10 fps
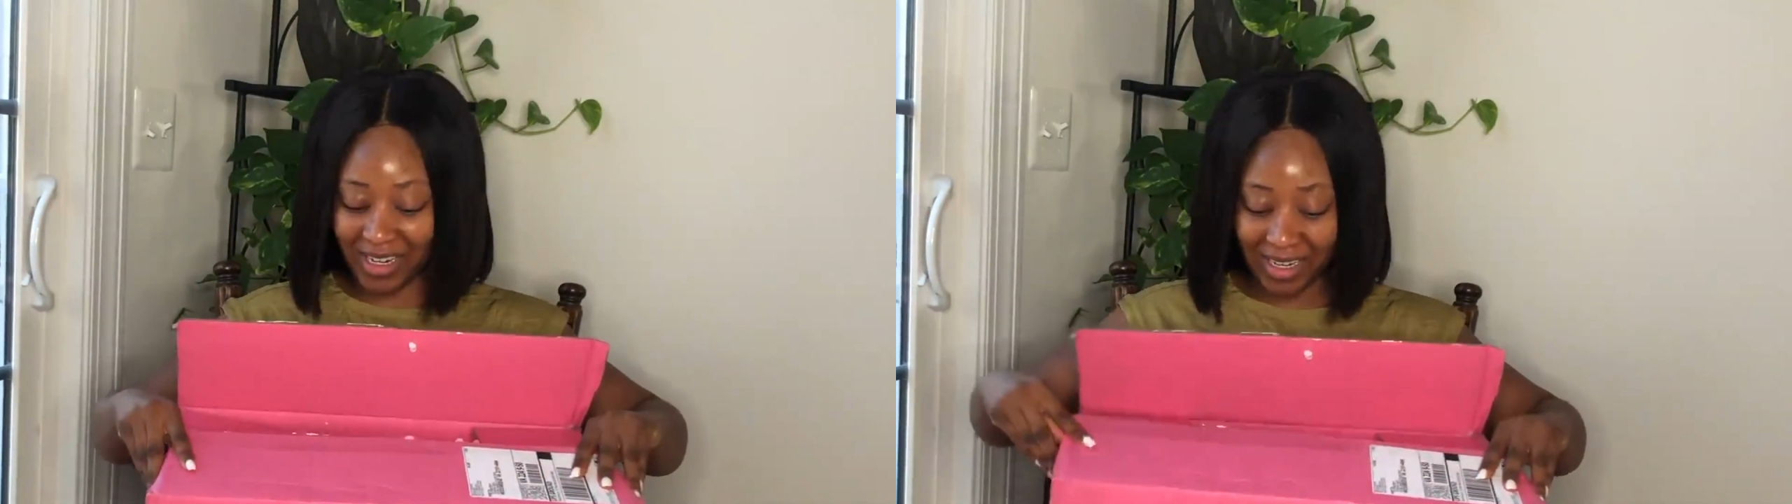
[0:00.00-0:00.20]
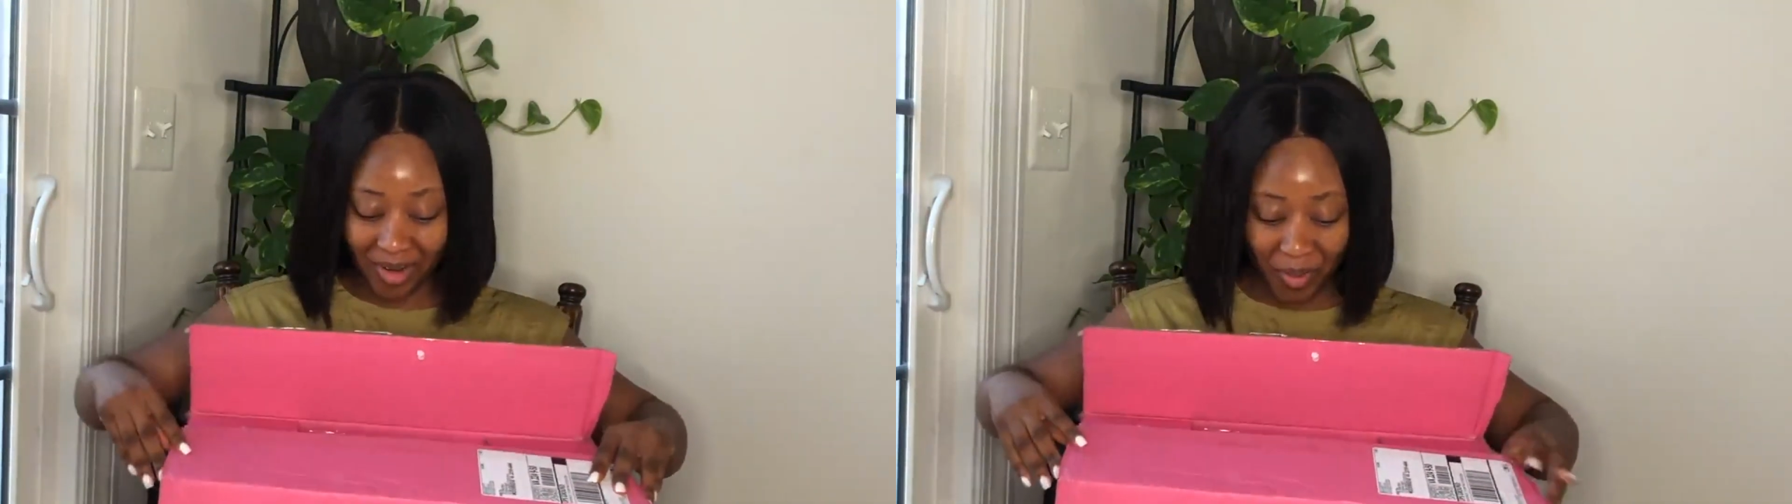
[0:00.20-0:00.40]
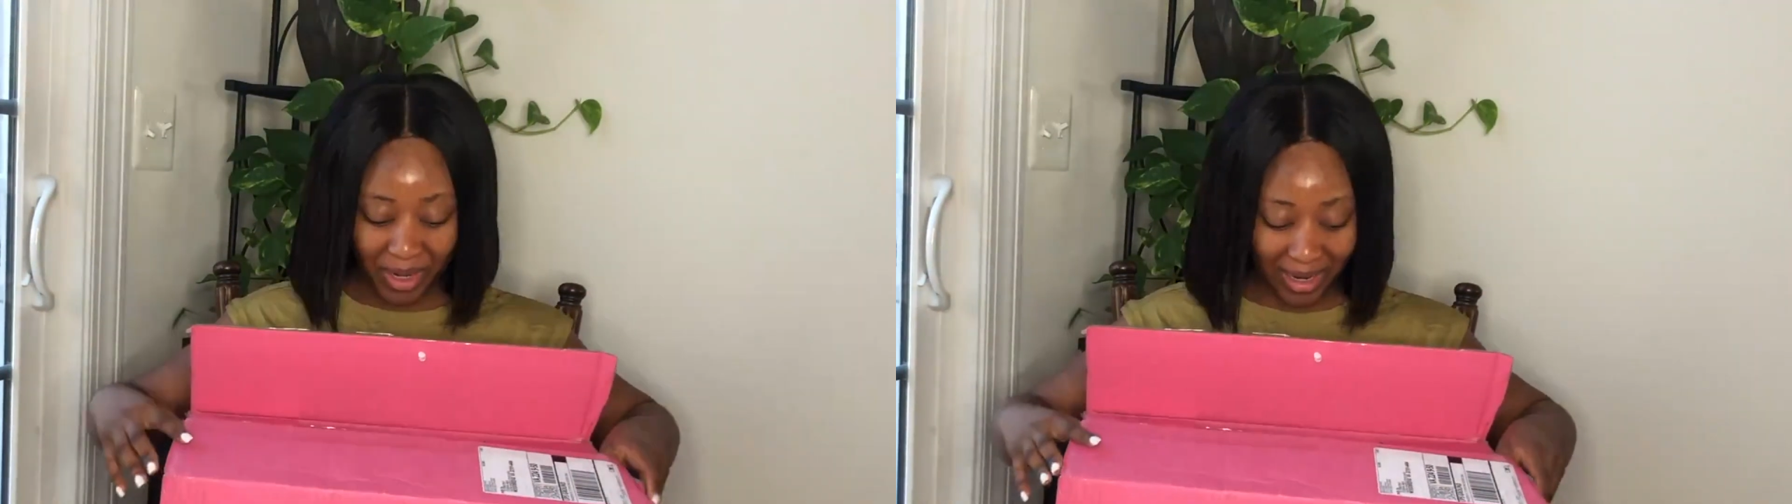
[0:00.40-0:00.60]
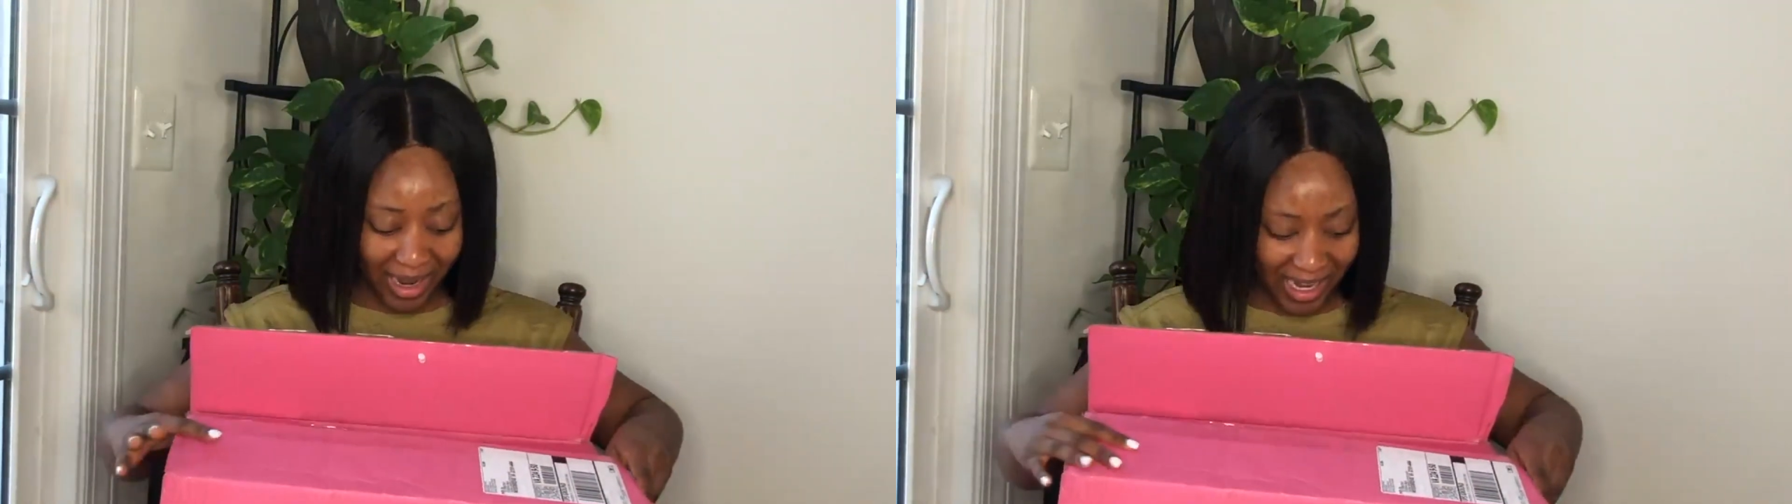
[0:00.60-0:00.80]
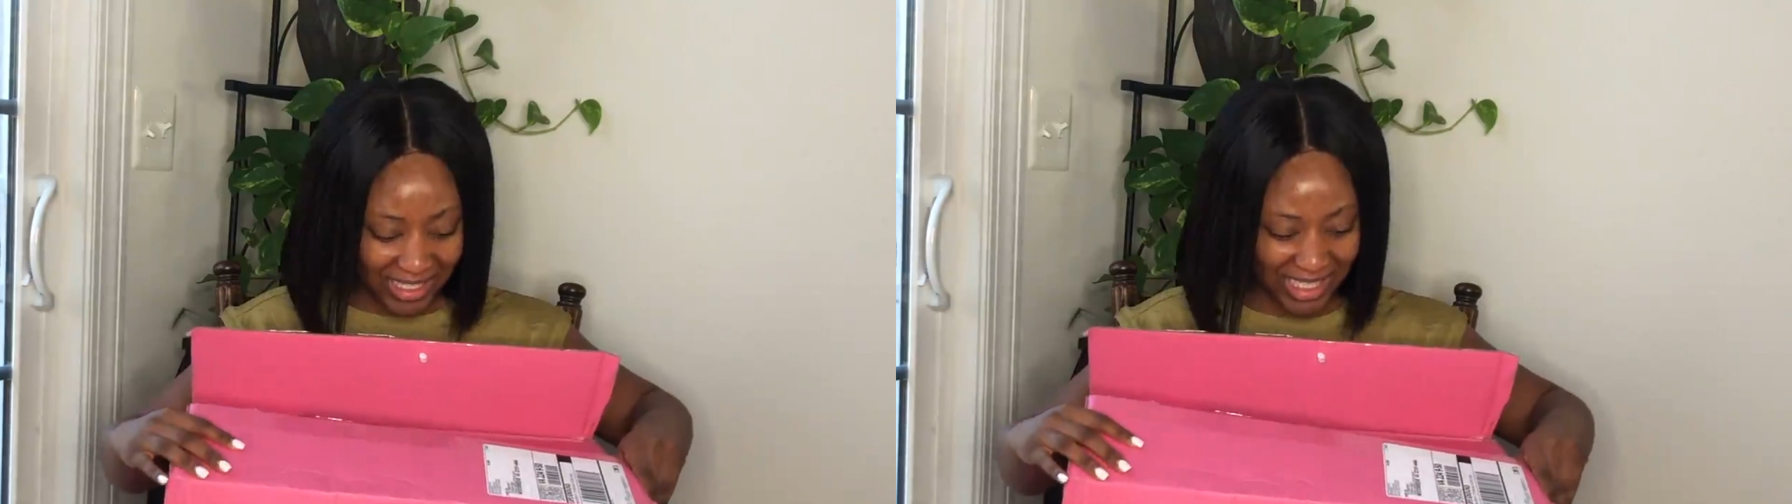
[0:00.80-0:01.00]
Oh my
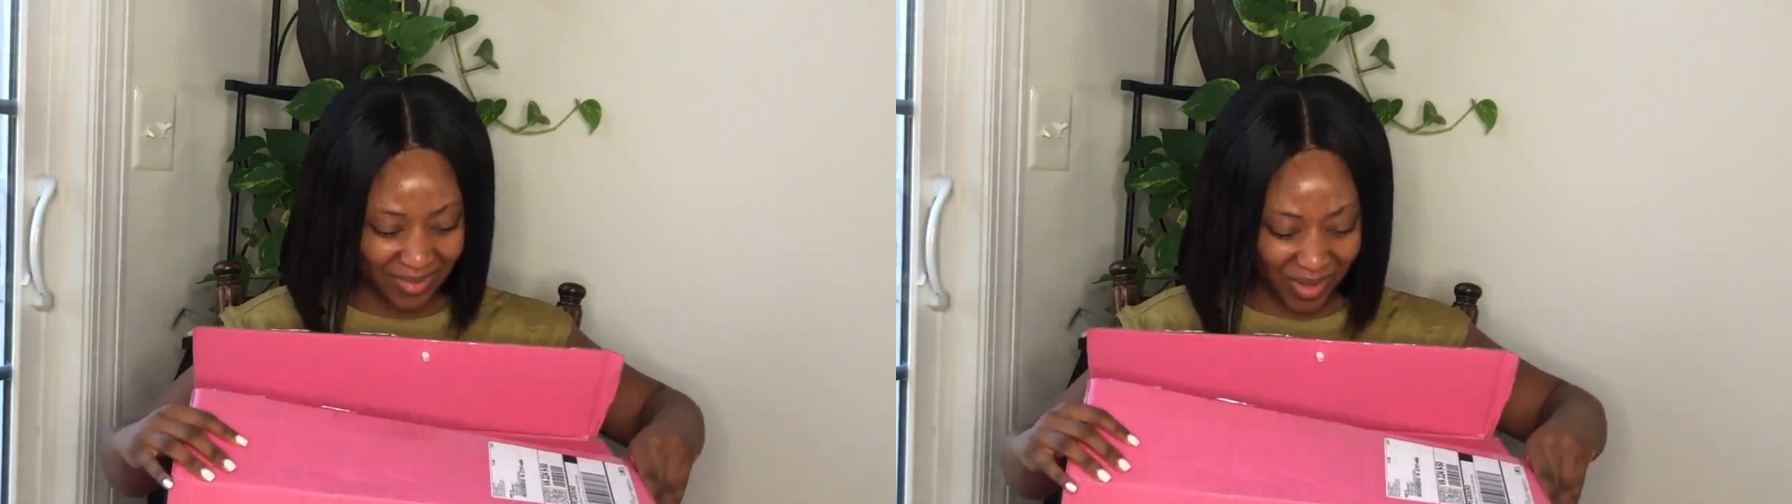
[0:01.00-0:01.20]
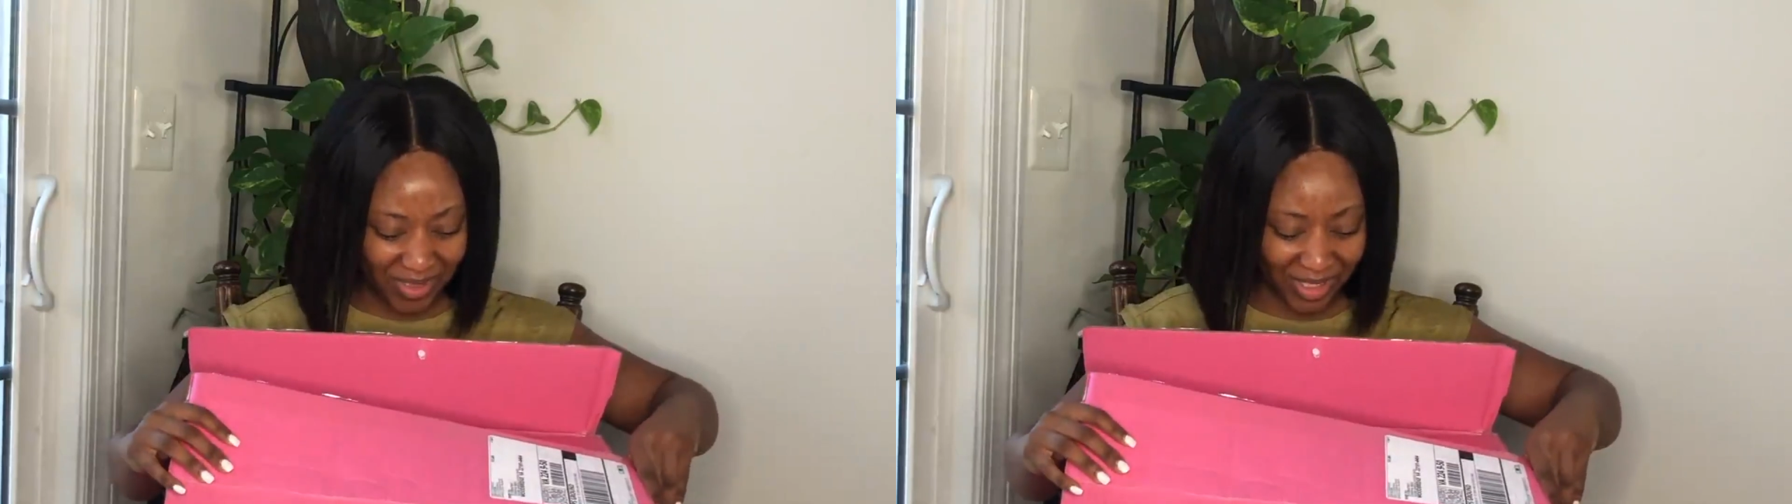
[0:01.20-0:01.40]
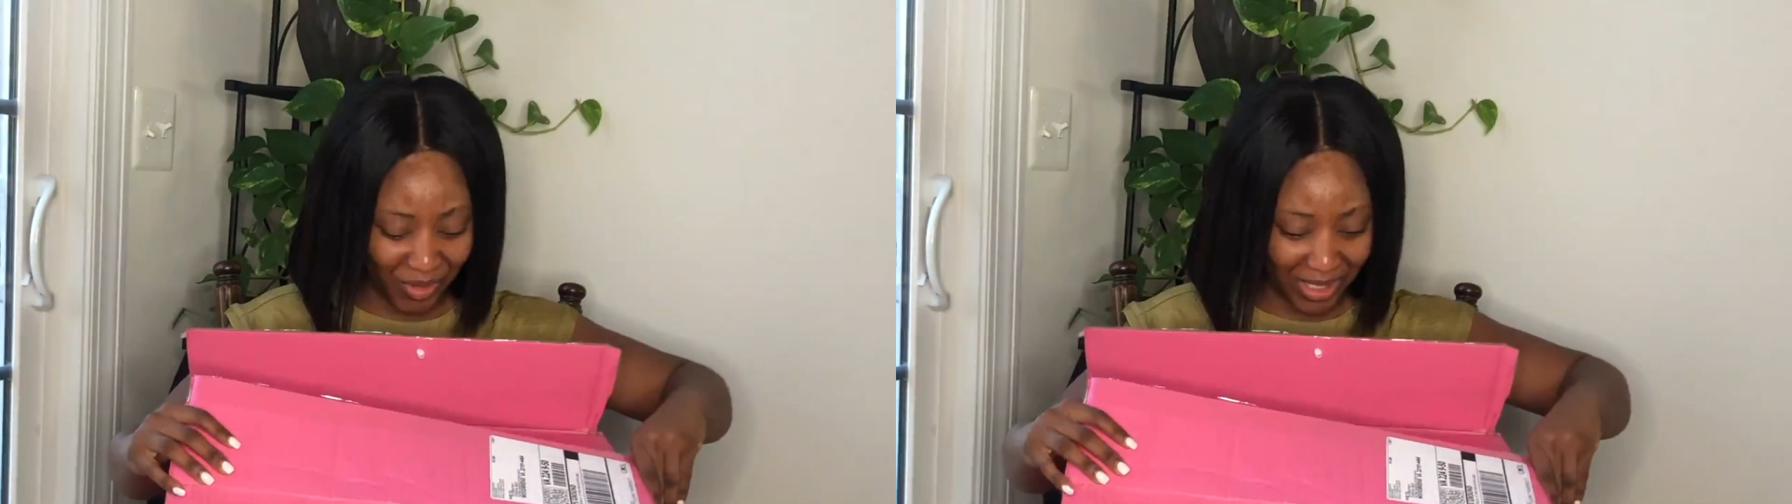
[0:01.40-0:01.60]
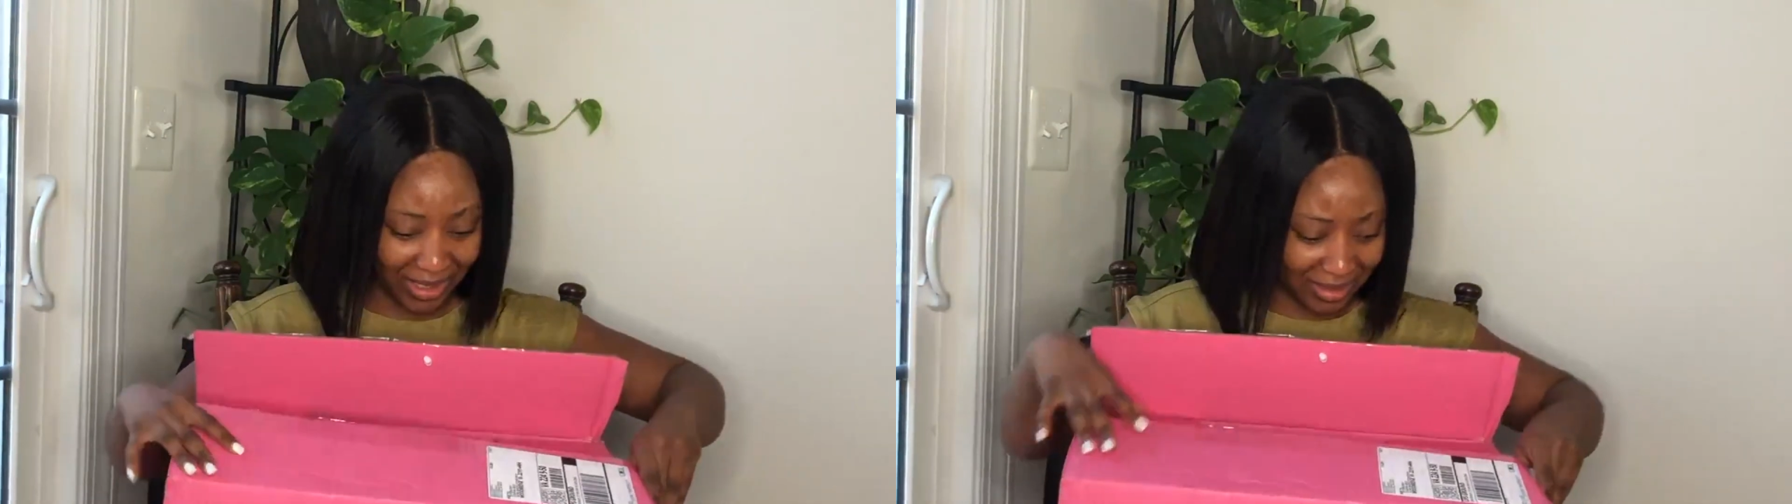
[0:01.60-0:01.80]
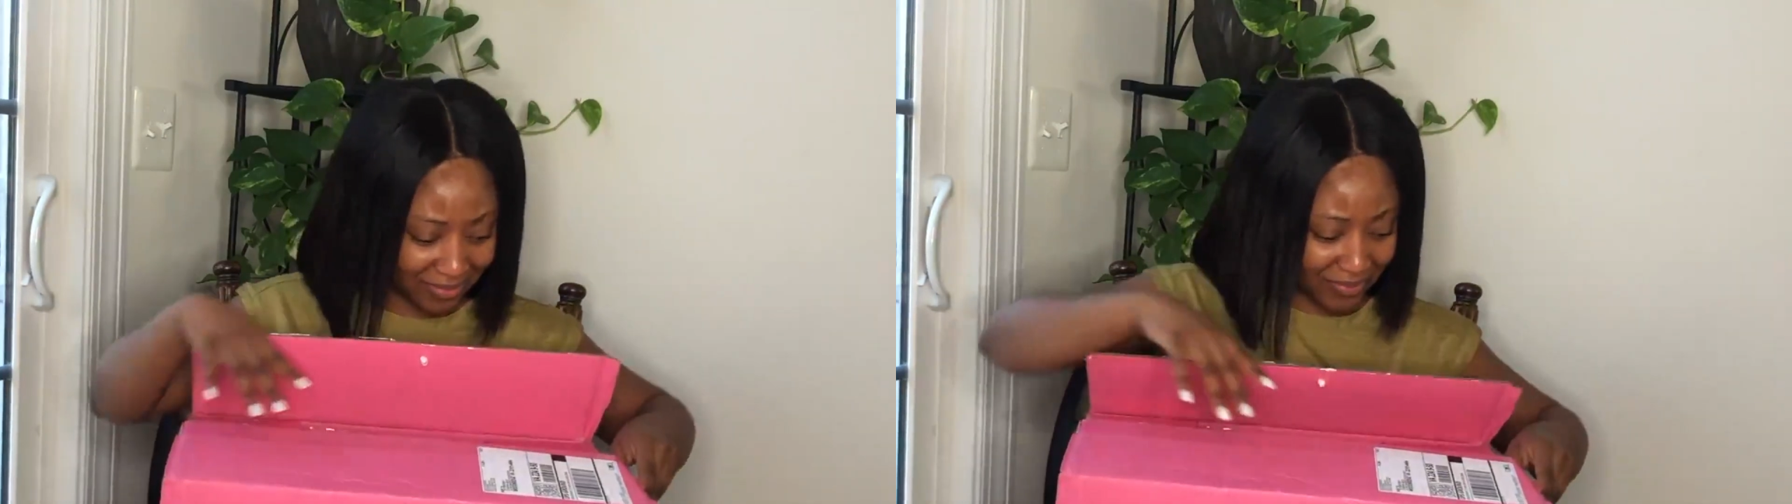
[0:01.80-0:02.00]
gosh, it smells so good.